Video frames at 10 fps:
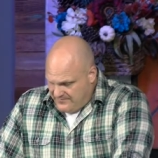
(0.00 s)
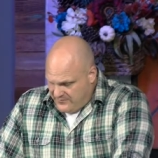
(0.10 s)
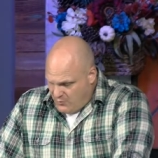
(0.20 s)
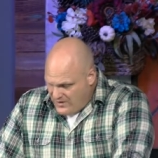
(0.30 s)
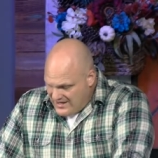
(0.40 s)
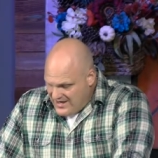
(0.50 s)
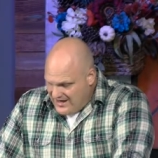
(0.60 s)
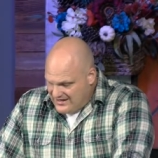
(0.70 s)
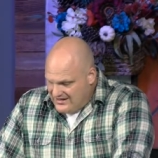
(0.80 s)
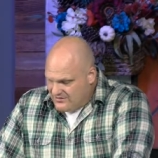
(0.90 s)
We can't
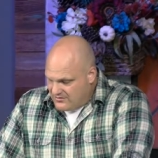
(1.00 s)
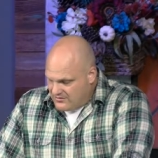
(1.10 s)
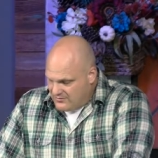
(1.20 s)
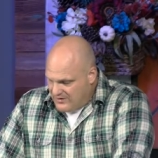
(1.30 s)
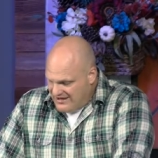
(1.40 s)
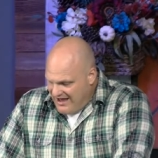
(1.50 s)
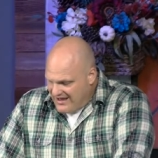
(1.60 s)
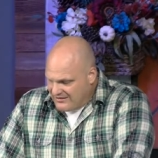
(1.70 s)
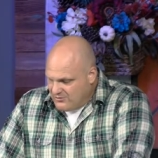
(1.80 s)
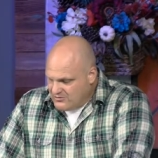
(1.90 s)
either. We can't lose